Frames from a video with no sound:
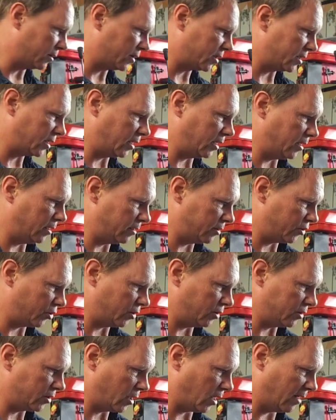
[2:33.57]
see
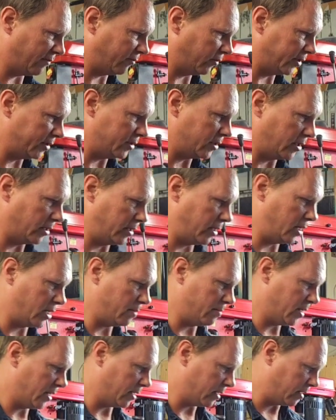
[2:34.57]
she's awfully dirty.
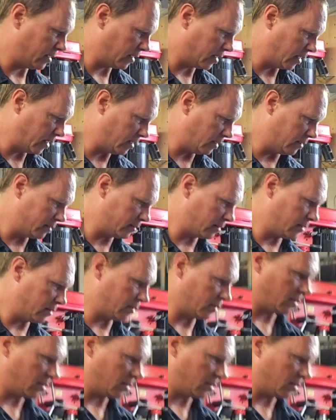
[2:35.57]
Come on in, Kayla, and get a